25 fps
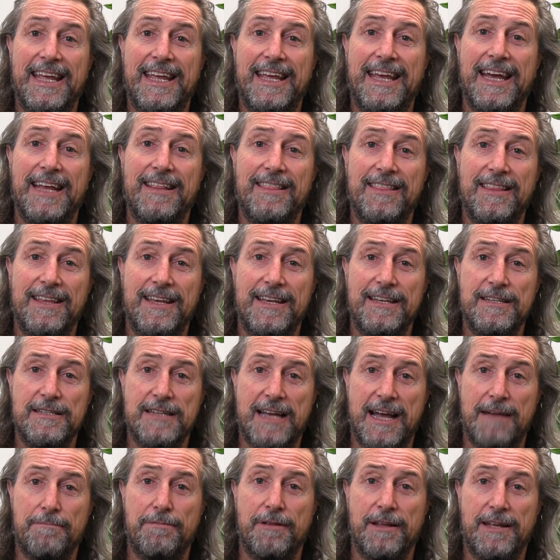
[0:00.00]
Get these
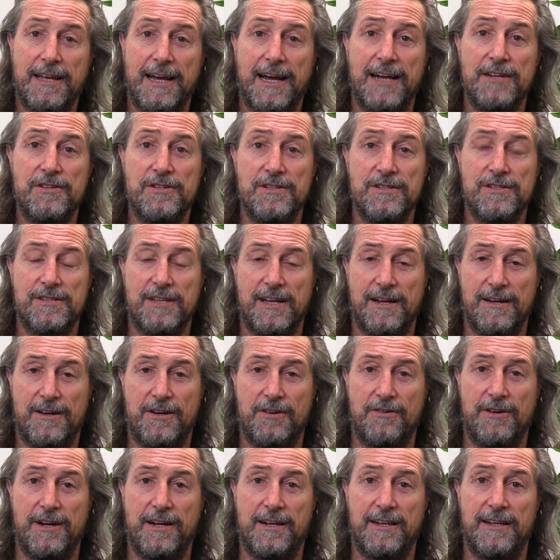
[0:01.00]
applications done
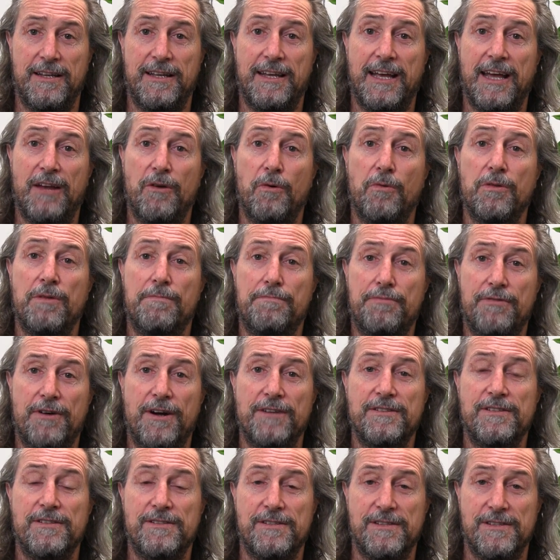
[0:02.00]
correctly and all the
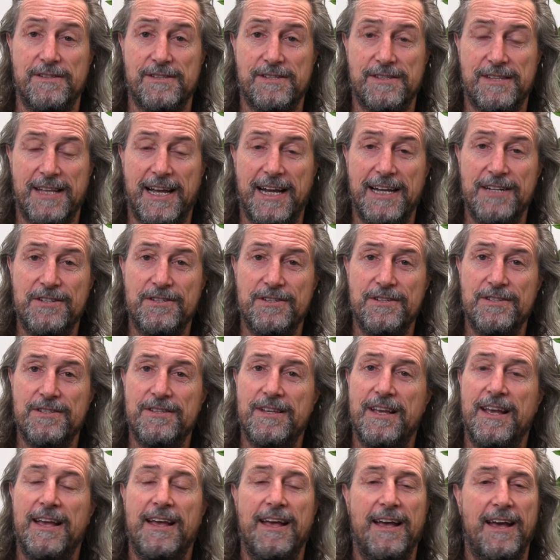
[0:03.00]
processes and
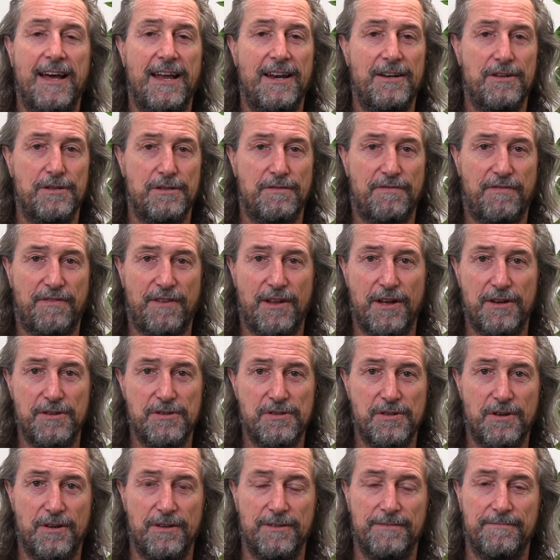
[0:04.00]
stages and it just
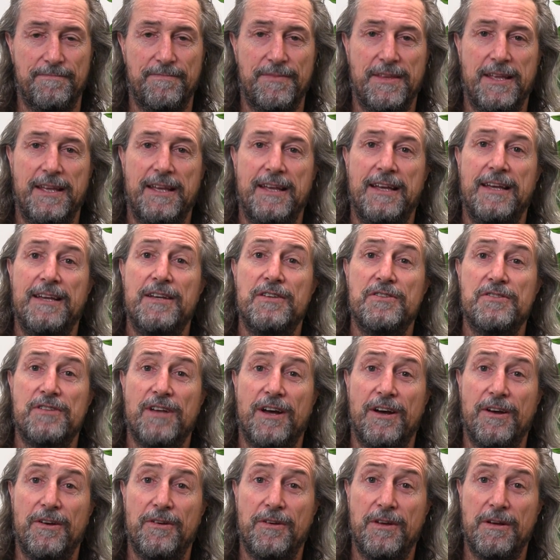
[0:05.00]
flows on.
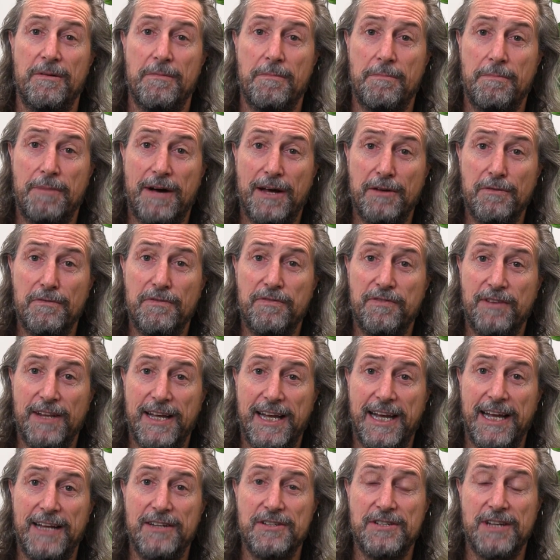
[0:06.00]
So puddle
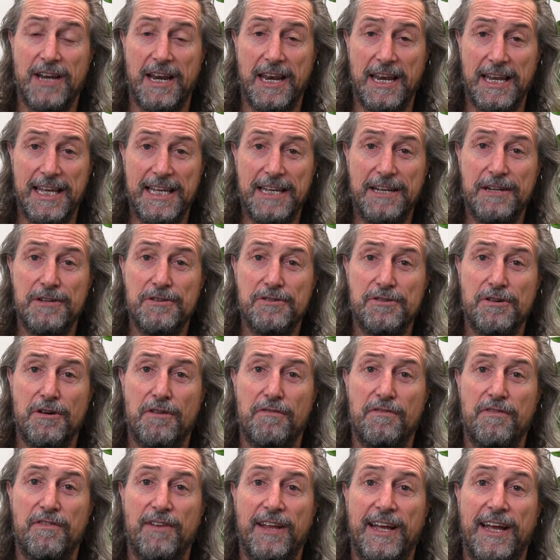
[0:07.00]
flange, leak
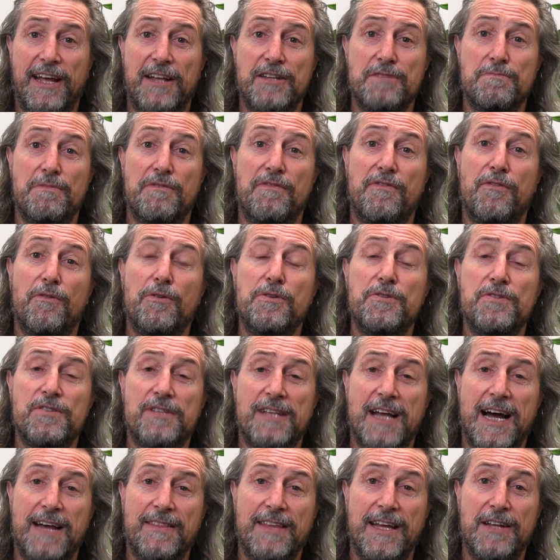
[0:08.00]
control flange, before you
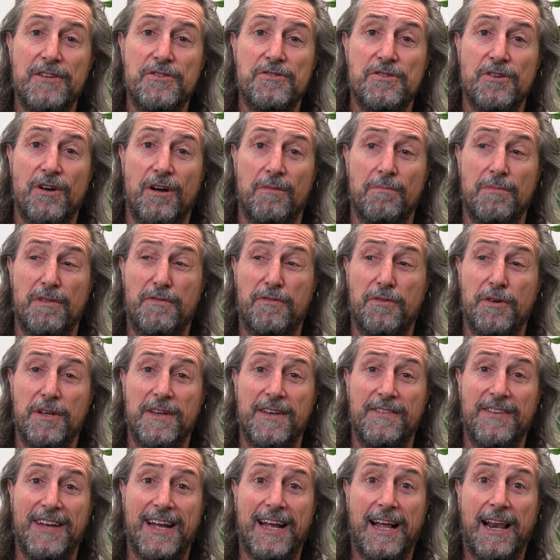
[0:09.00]
start that job, before you
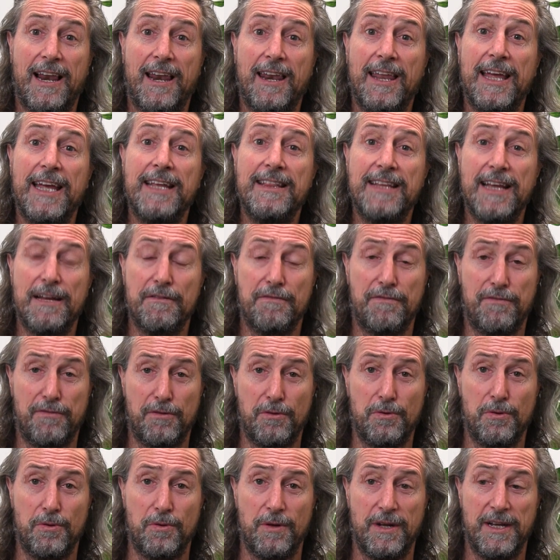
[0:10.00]
even clean that
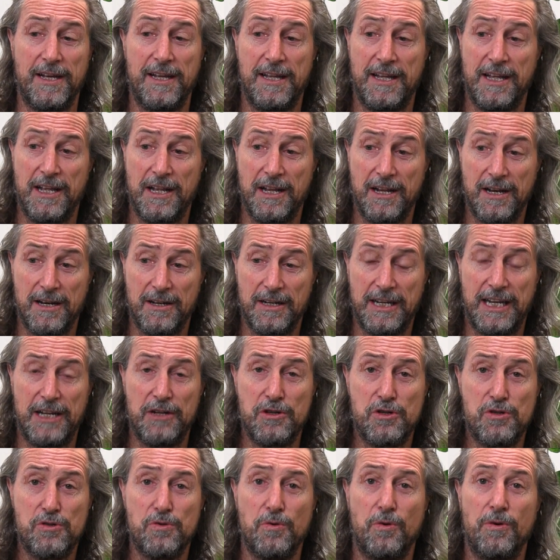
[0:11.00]
floor,
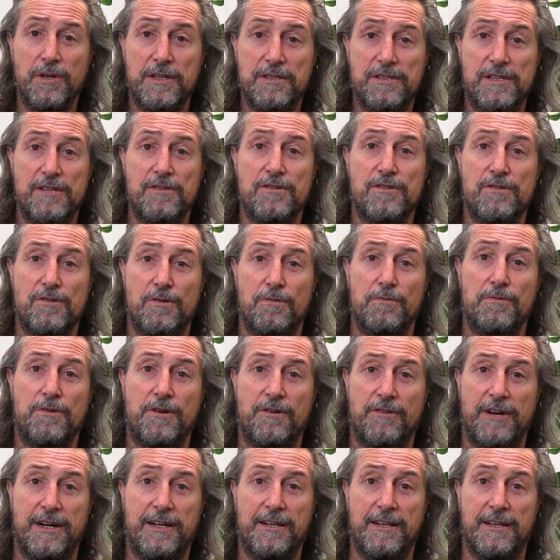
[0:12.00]
ensure it's installed
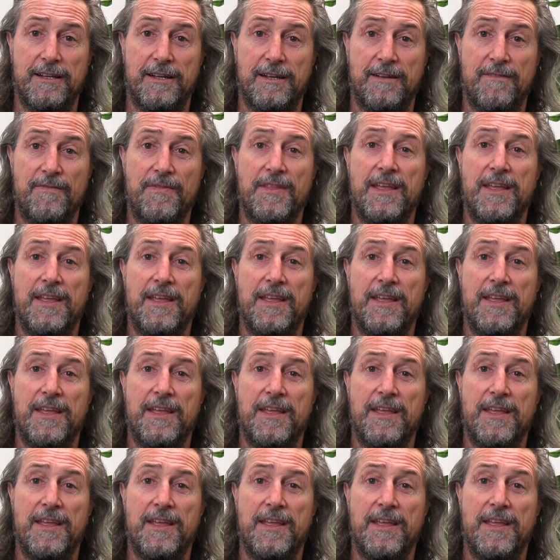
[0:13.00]
correctly.